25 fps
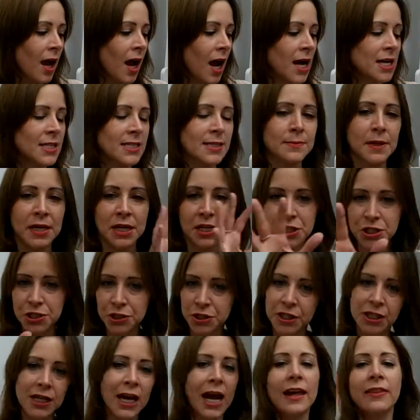so making sure
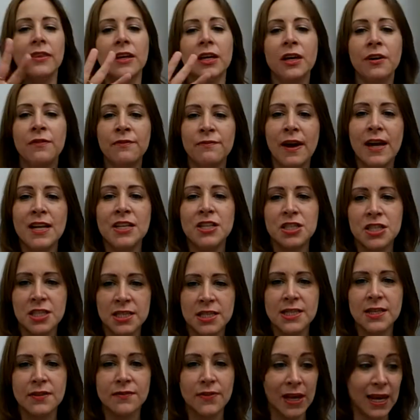you're getting the
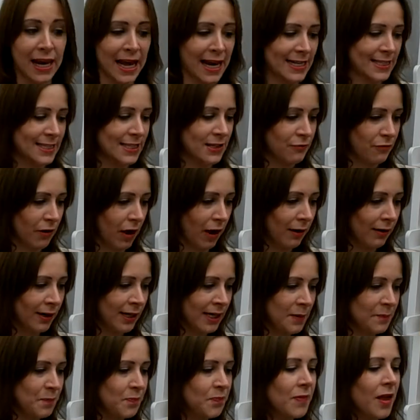conventions of the letter
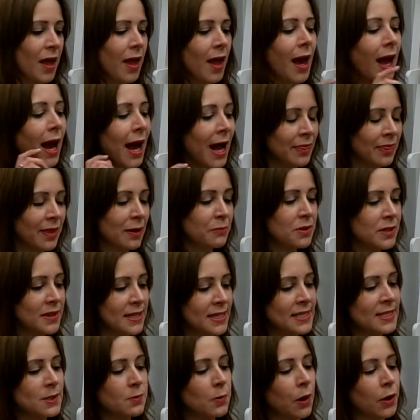right. And then with
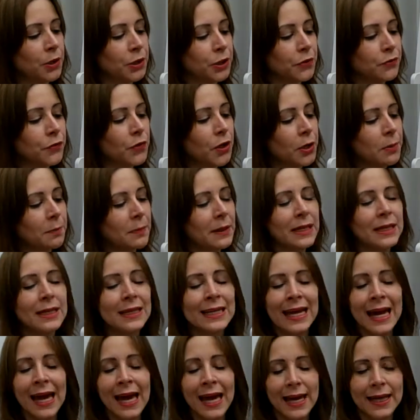this one, you've got to be
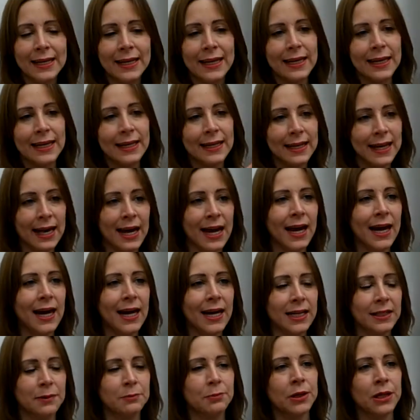canny
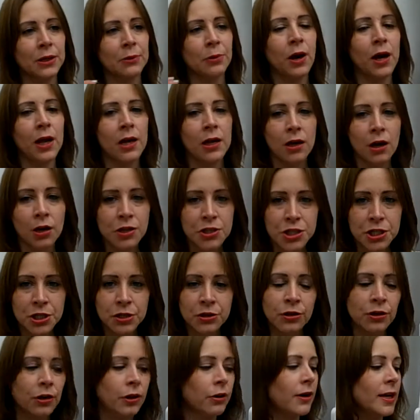again, be quite
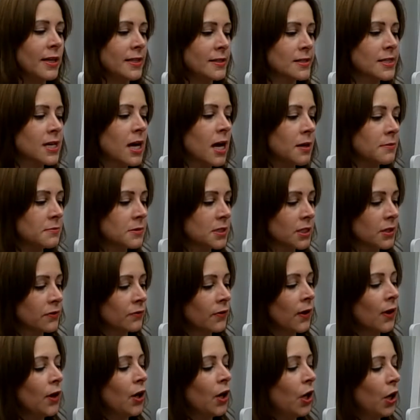logical in terms of
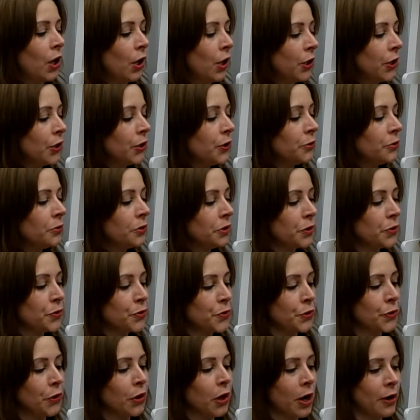who you
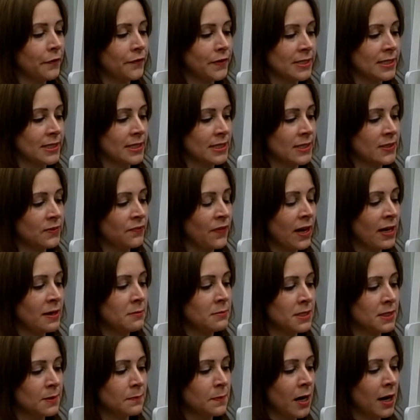thought of as this
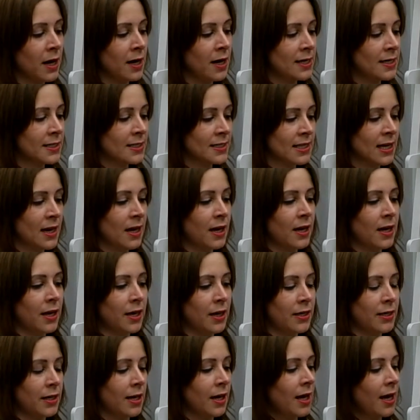famous
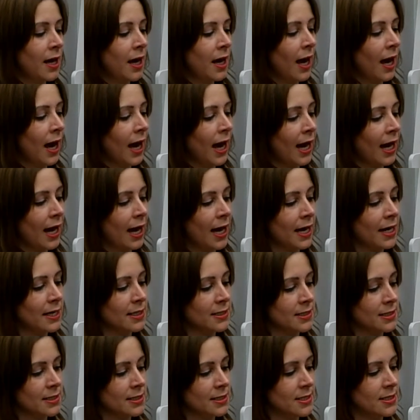person
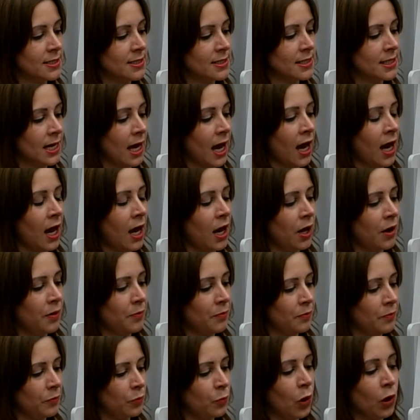
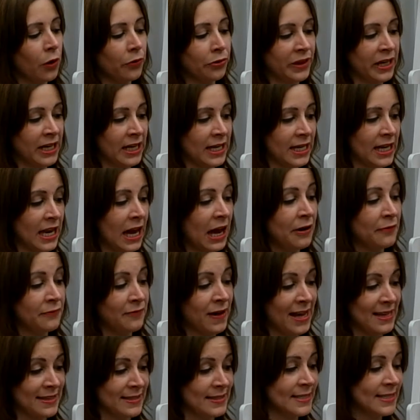and what the
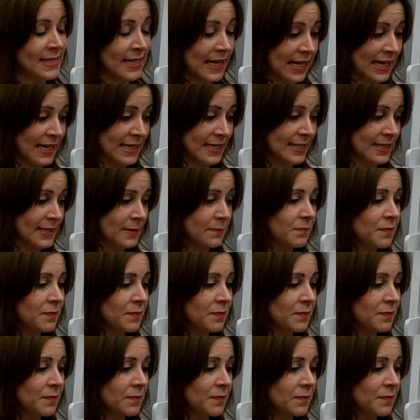event is.